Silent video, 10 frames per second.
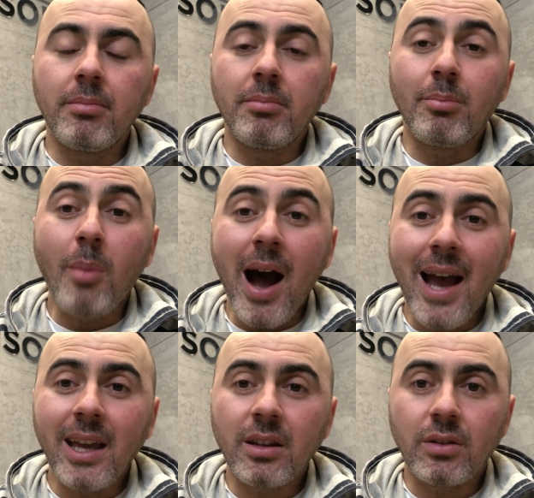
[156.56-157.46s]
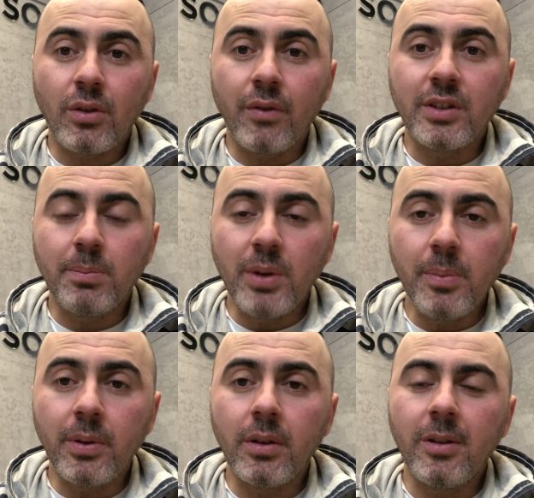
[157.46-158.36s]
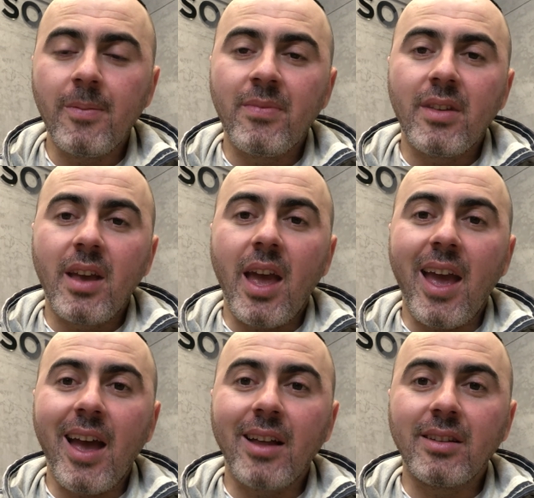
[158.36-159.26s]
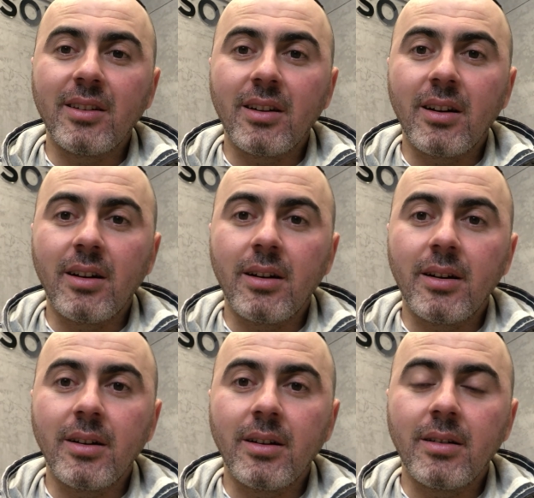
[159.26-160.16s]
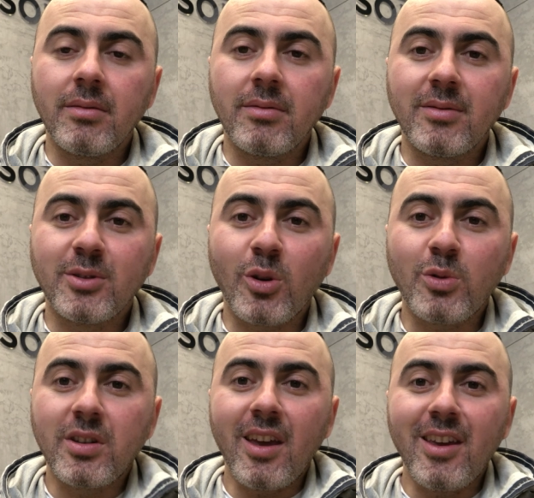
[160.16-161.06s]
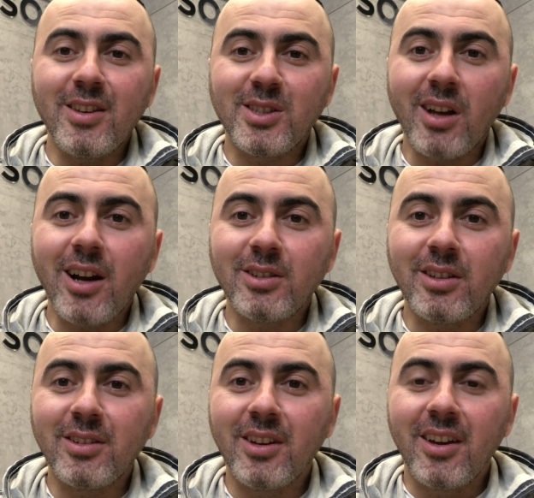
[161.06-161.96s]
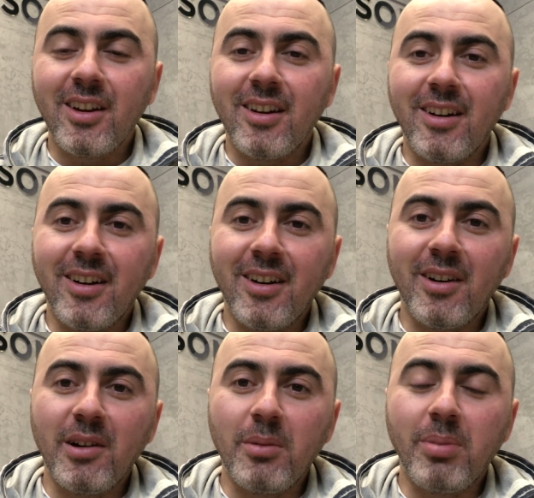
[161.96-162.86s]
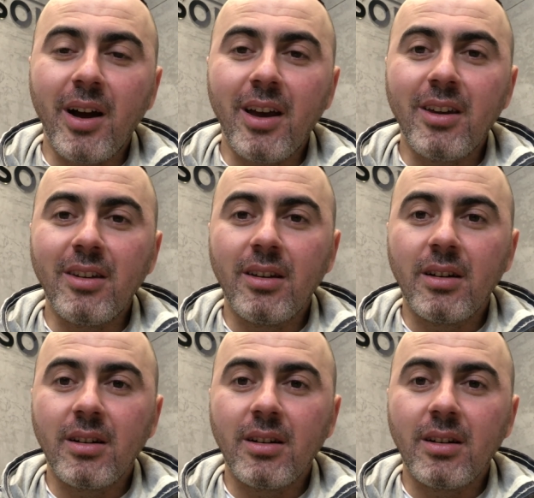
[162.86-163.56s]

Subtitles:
mind of the people. And so they started by